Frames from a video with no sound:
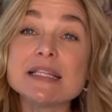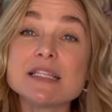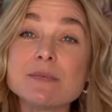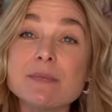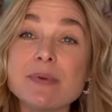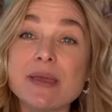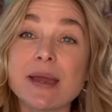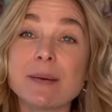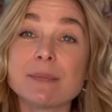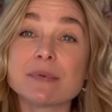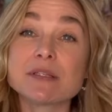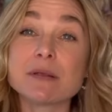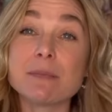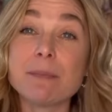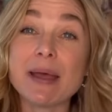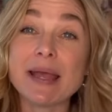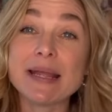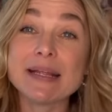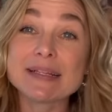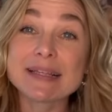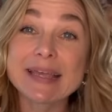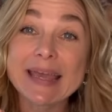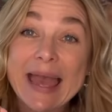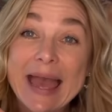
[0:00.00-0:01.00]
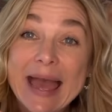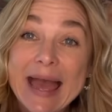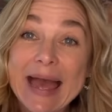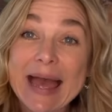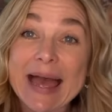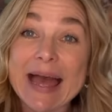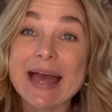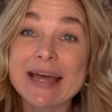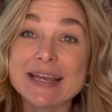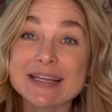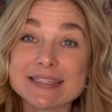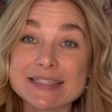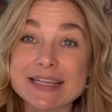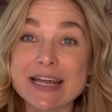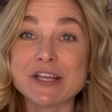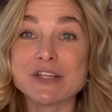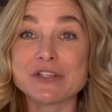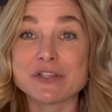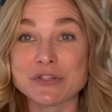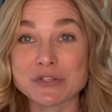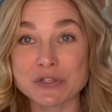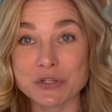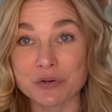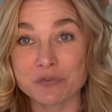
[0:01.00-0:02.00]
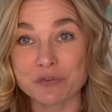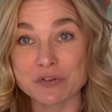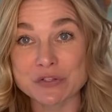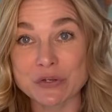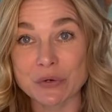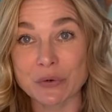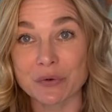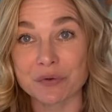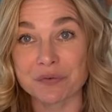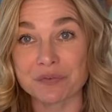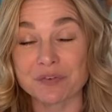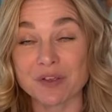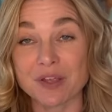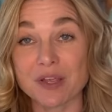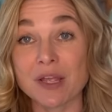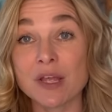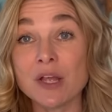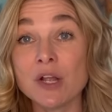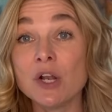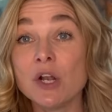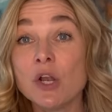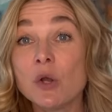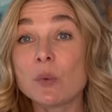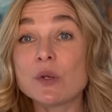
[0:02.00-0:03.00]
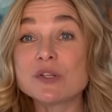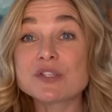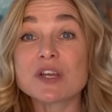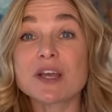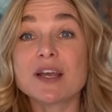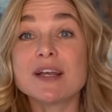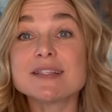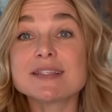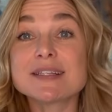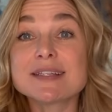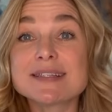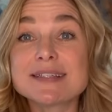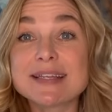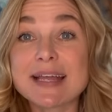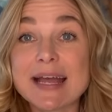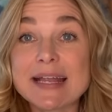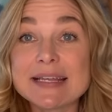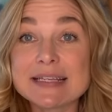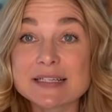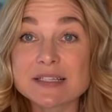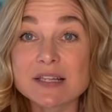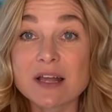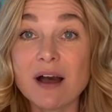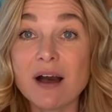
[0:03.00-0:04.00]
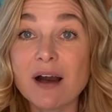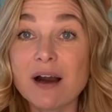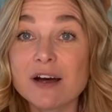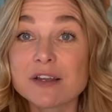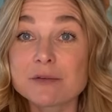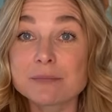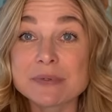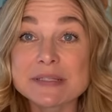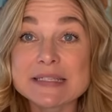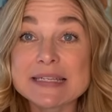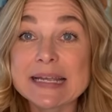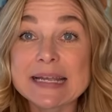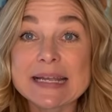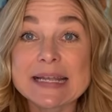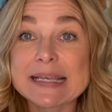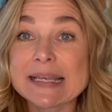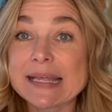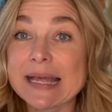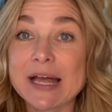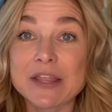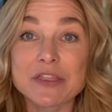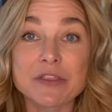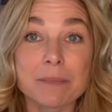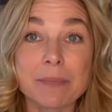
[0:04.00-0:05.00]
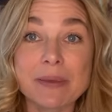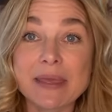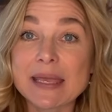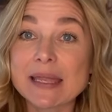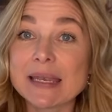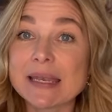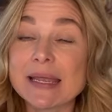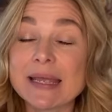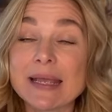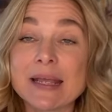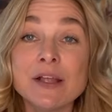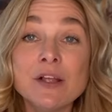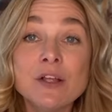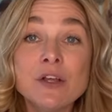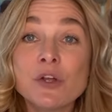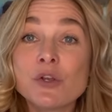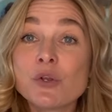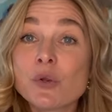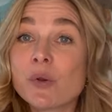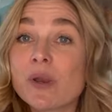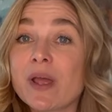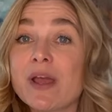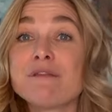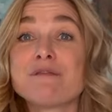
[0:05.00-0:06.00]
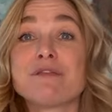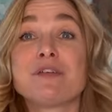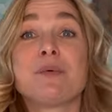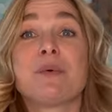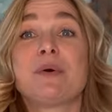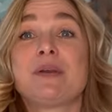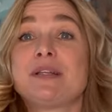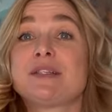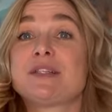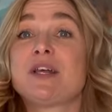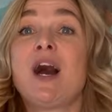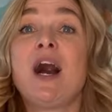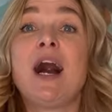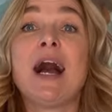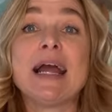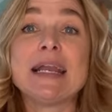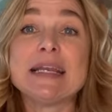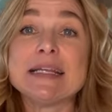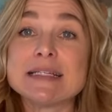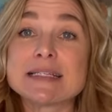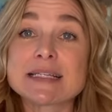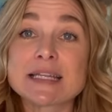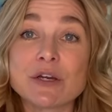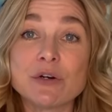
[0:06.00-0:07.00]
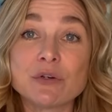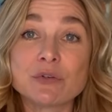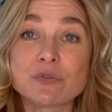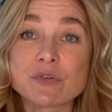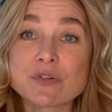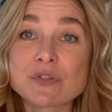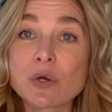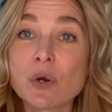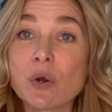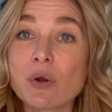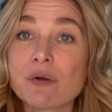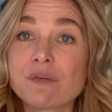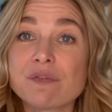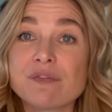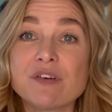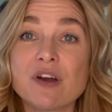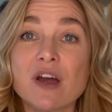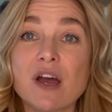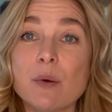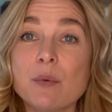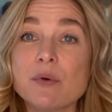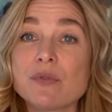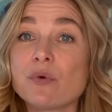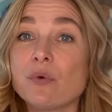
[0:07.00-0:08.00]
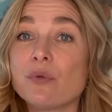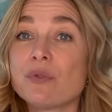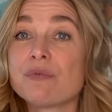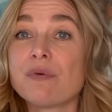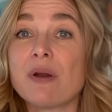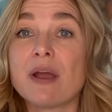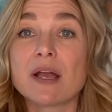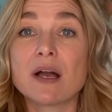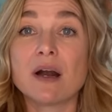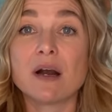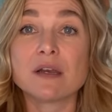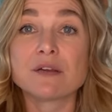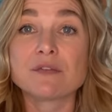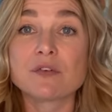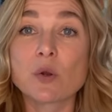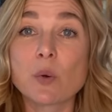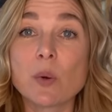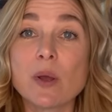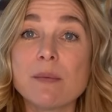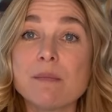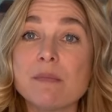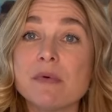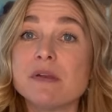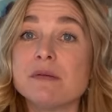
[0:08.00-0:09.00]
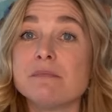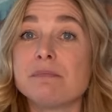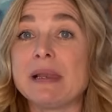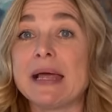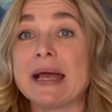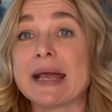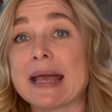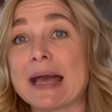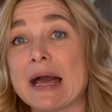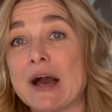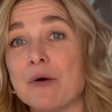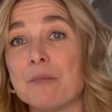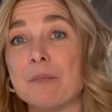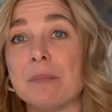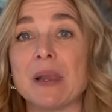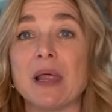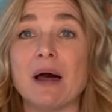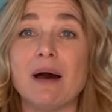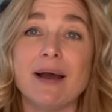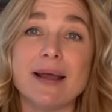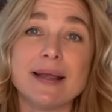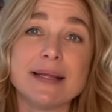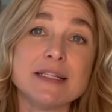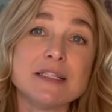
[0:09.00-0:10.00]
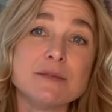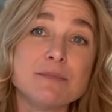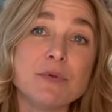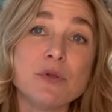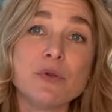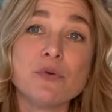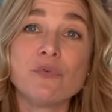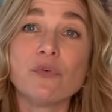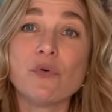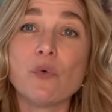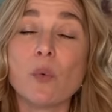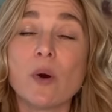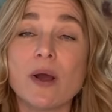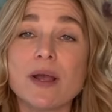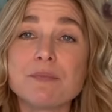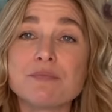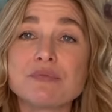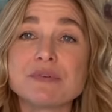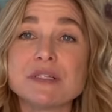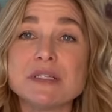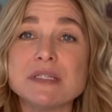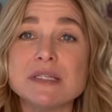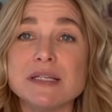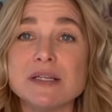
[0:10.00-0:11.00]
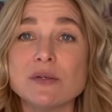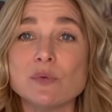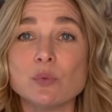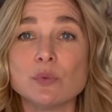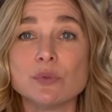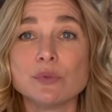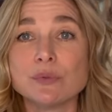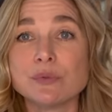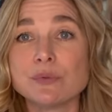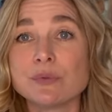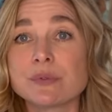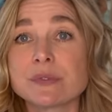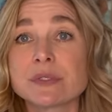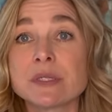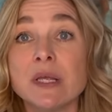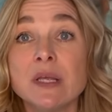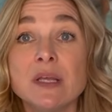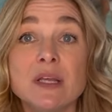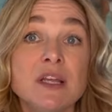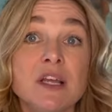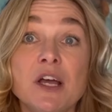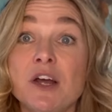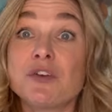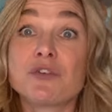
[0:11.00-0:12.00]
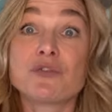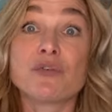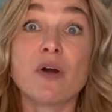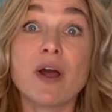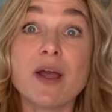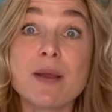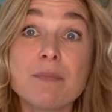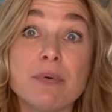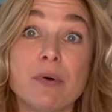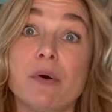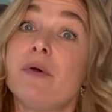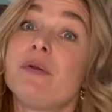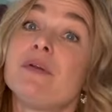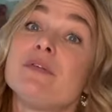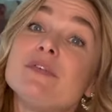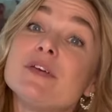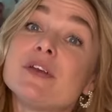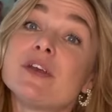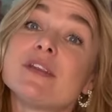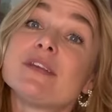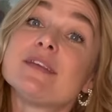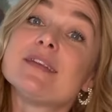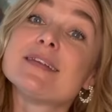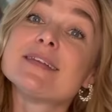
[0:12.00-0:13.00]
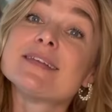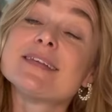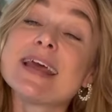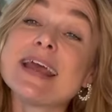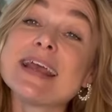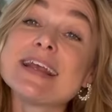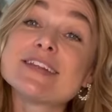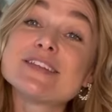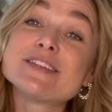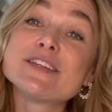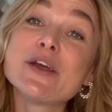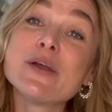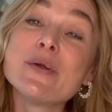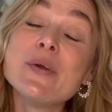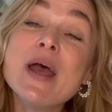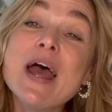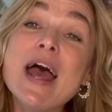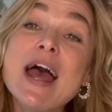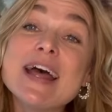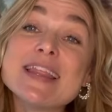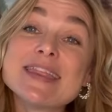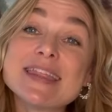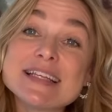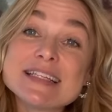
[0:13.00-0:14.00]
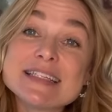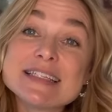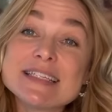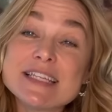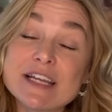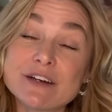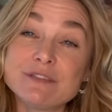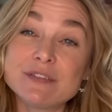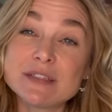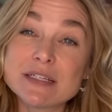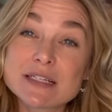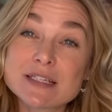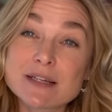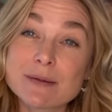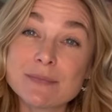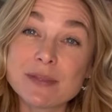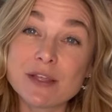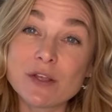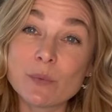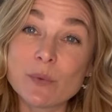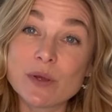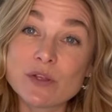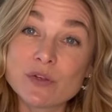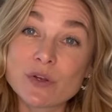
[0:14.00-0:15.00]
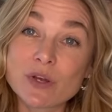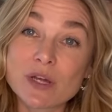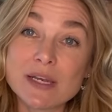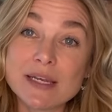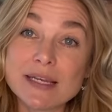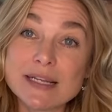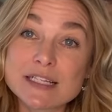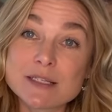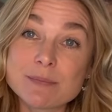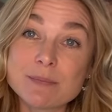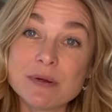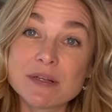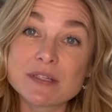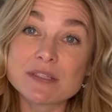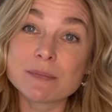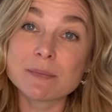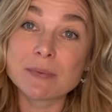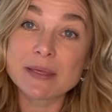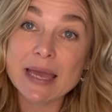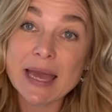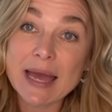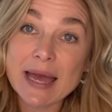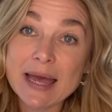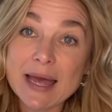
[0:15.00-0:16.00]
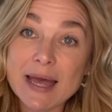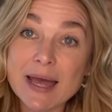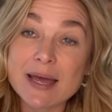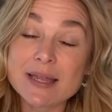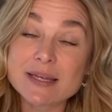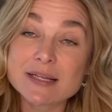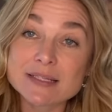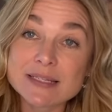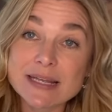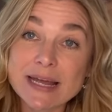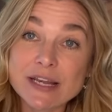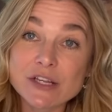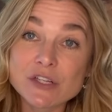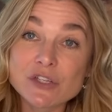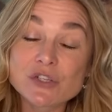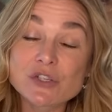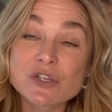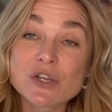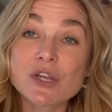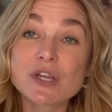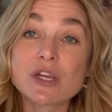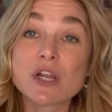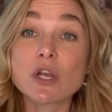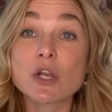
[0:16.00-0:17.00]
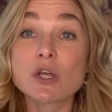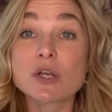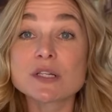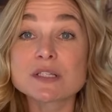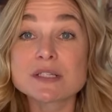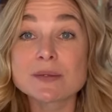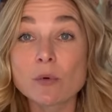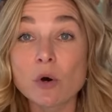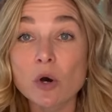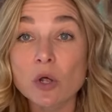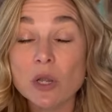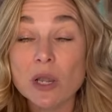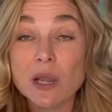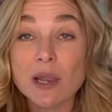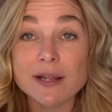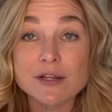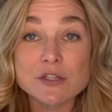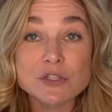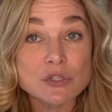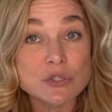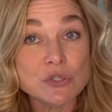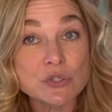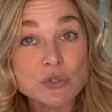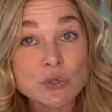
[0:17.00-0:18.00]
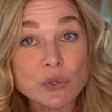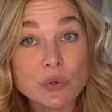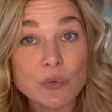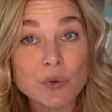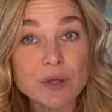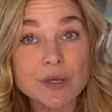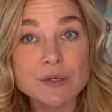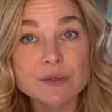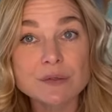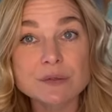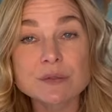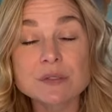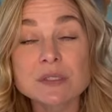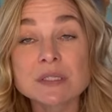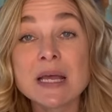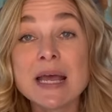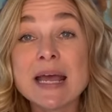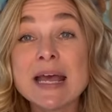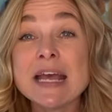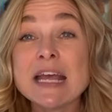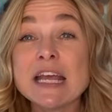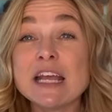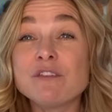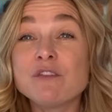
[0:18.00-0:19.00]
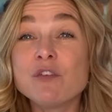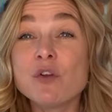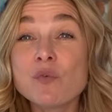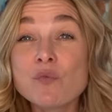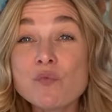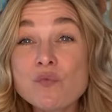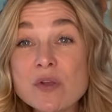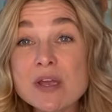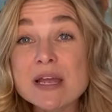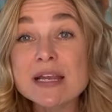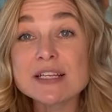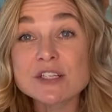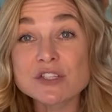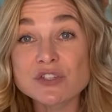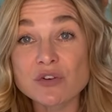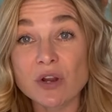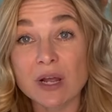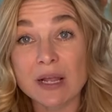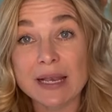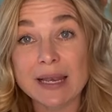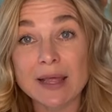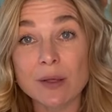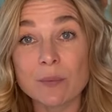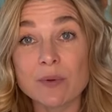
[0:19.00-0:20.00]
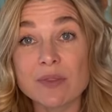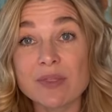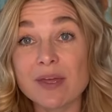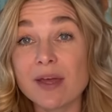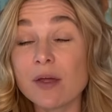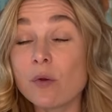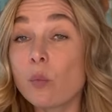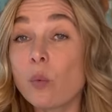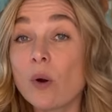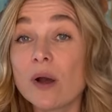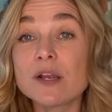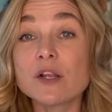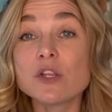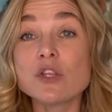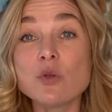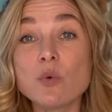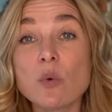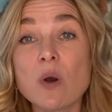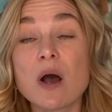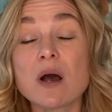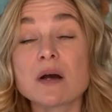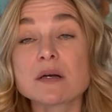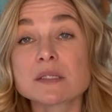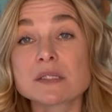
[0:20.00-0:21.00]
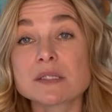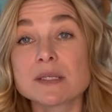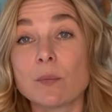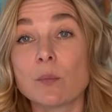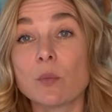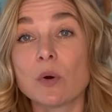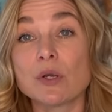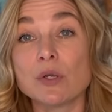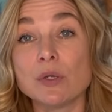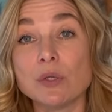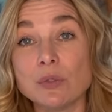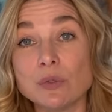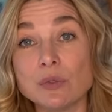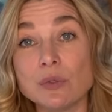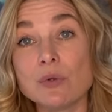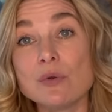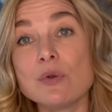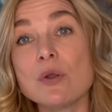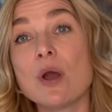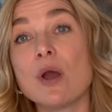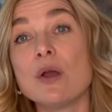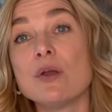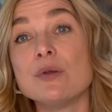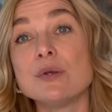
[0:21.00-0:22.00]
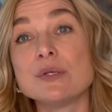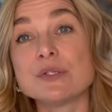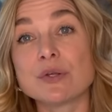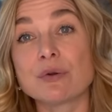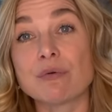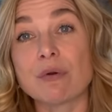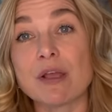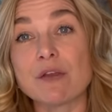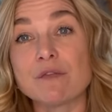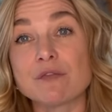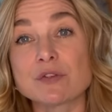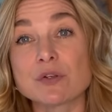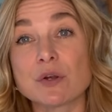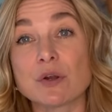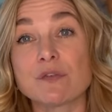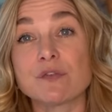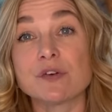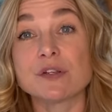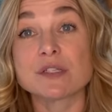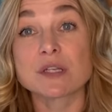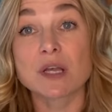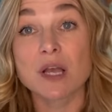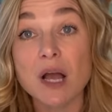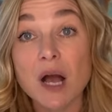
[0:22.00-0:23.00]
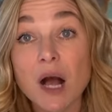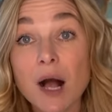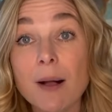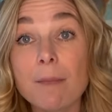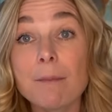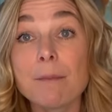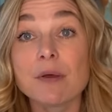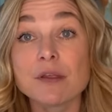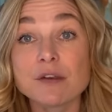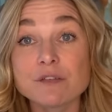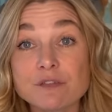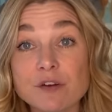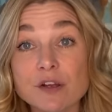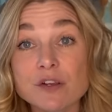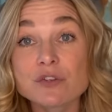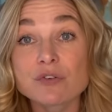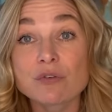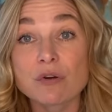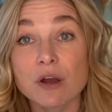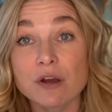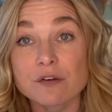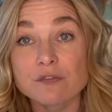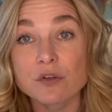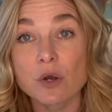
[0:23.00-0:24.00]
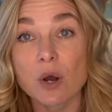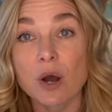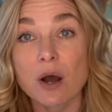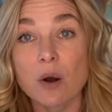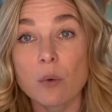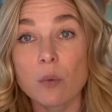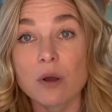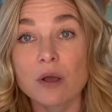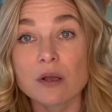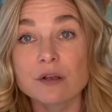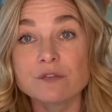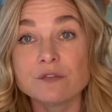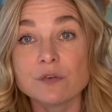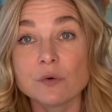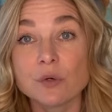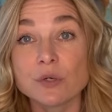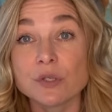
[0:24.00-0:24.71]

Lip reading: to be able to pay care and attention to your photography, which I understand is hard, particularly at the beginning. Not everyone is a highly skilled photographer with all the right kind of equipment, blackout blinds, beautiful white pristine walls, a tripod, for goodness sake. So this is definitely something where you're going to need to put some care and attention. Look at some online tutorials. If you're really struggling with it, why don't you ask someone who you know who's a great photographer to come and photograph your artwork for